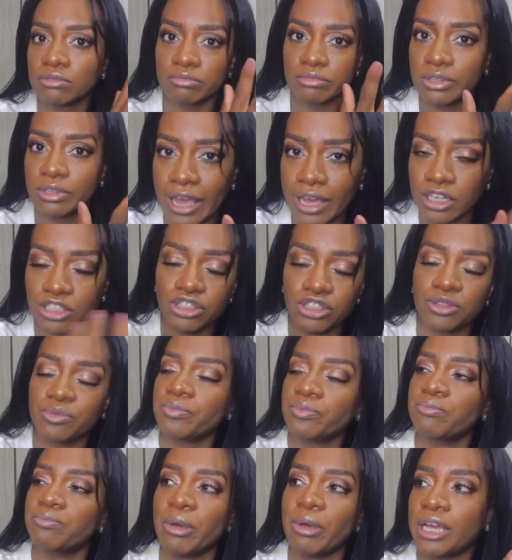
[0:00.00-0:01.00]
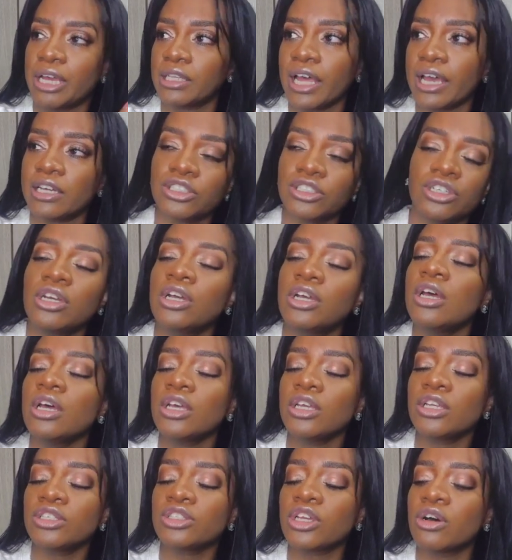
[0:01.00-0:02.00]
lash, band lash.
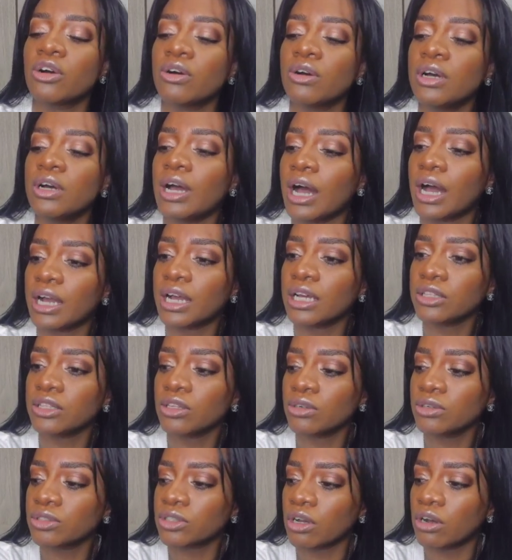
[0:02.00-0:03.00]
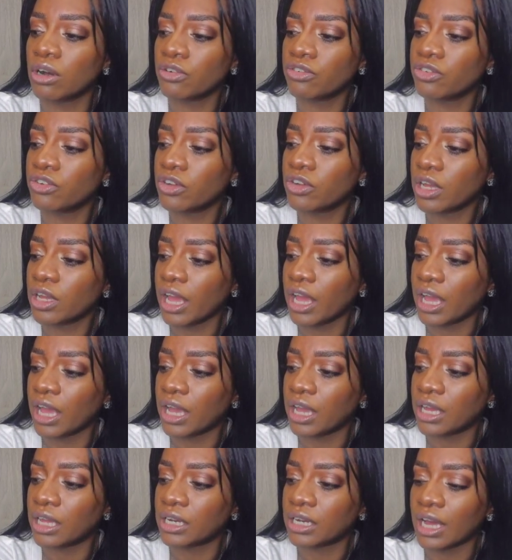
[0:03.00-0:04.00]
So I cut those off
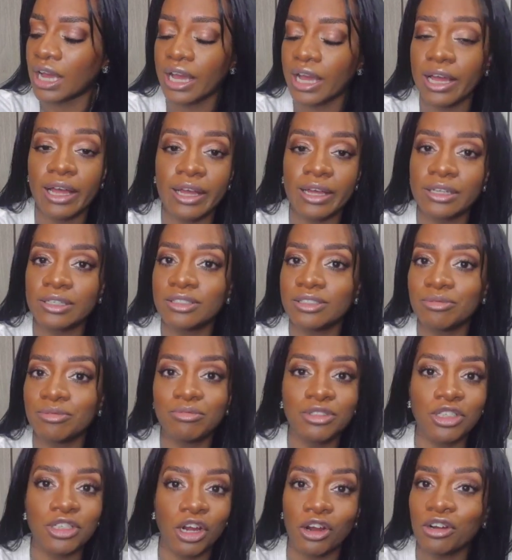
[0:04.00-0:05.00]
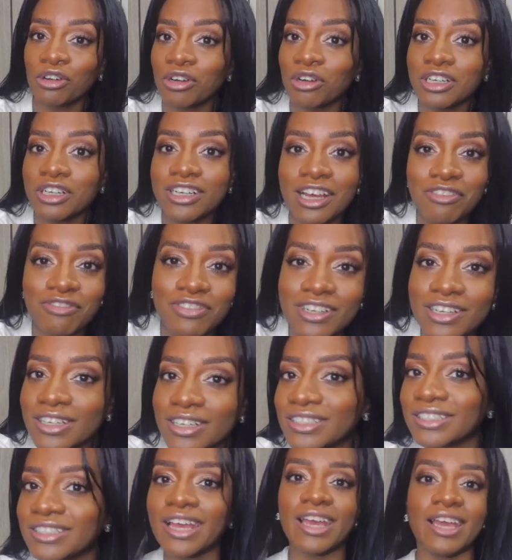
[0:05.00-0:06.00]
and I turned on
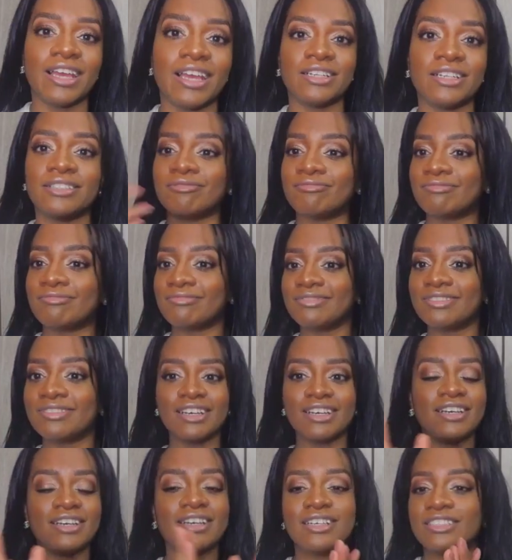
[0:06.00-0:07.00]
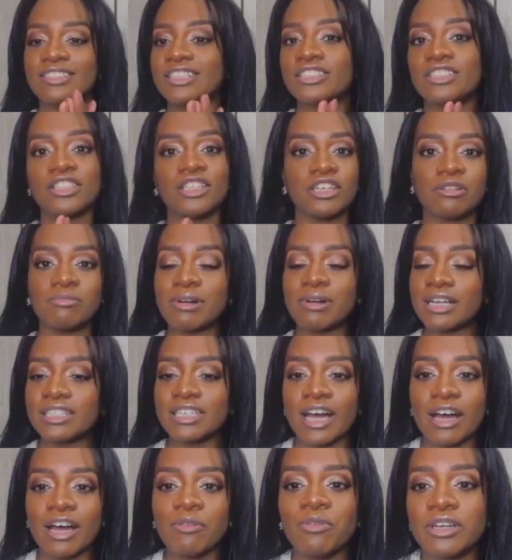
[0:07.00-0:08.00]
Netflix and just took my
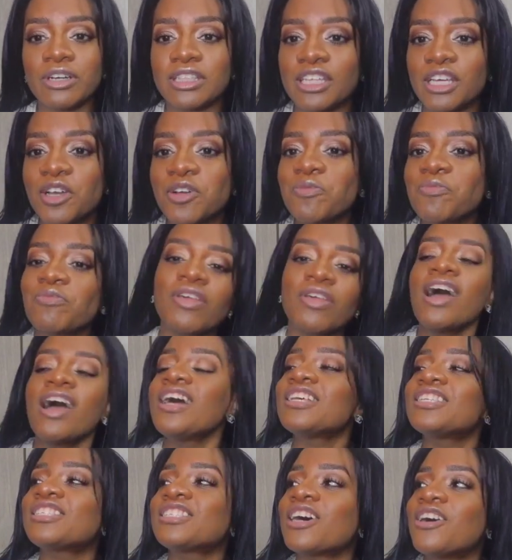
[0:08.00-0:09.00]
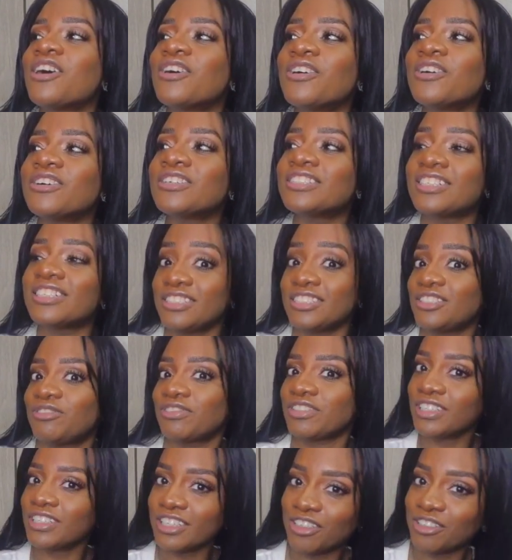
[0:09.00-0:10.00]
time with it. So there's this
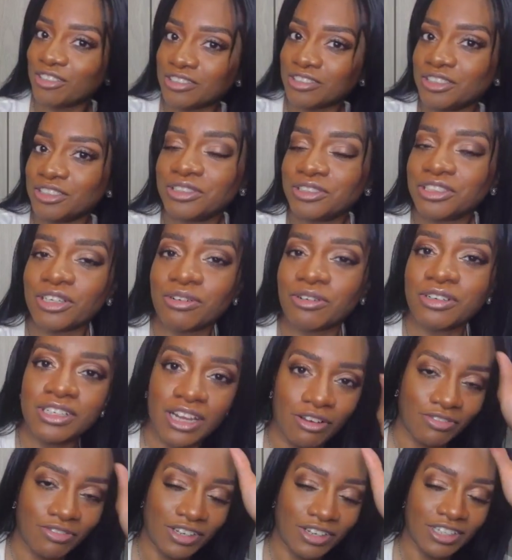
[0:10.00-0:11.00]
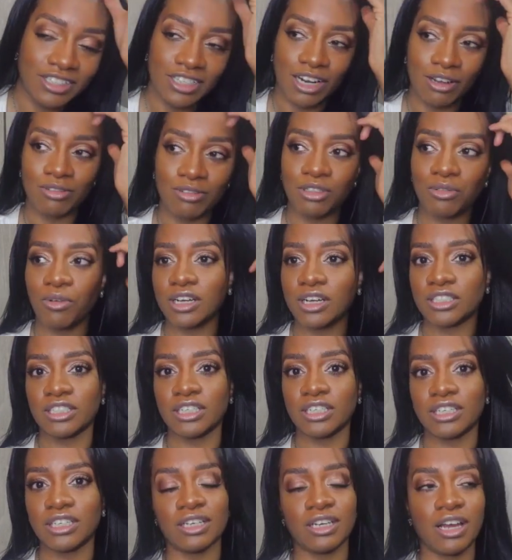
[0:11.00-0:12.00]
really cool new show on Netflix that I was
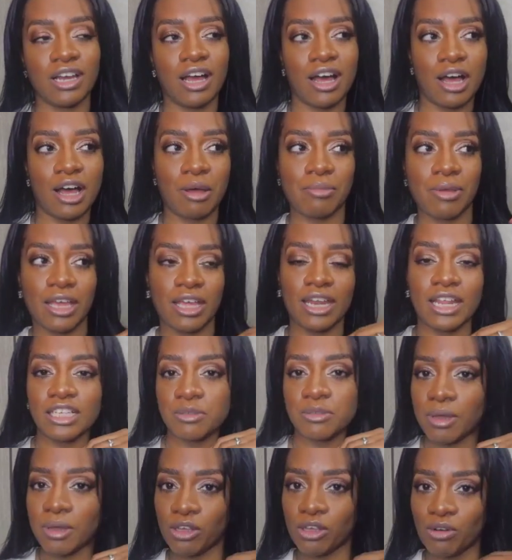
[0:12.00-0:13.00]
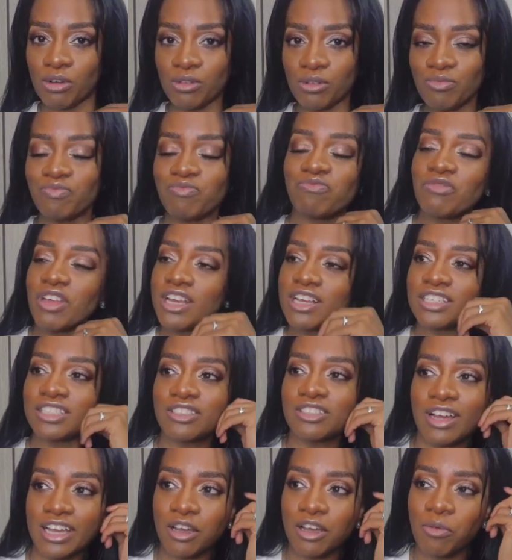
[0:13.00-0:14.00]
watching in Espanol
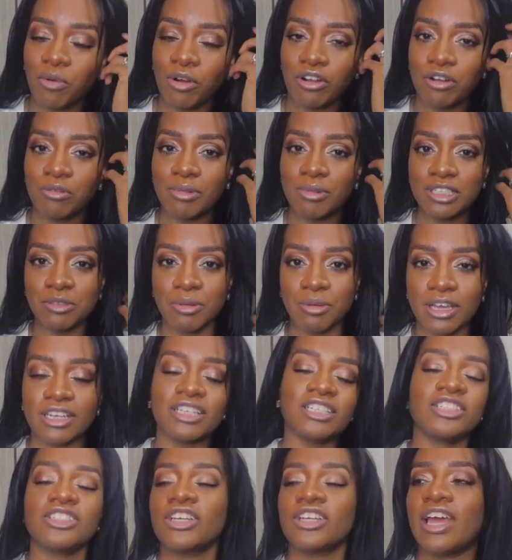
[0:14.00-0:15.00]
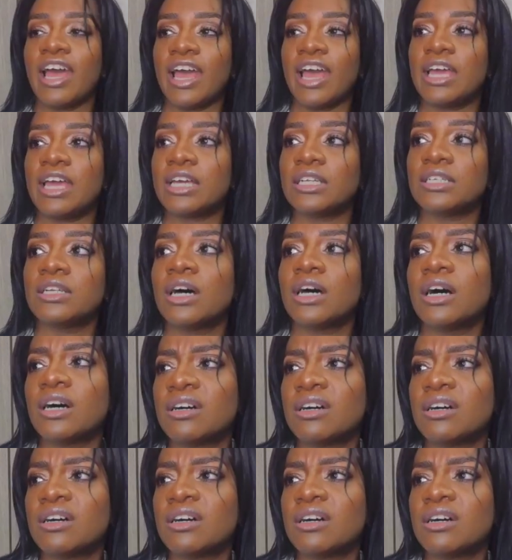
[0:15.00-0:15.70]
so I could work on my Spanish. And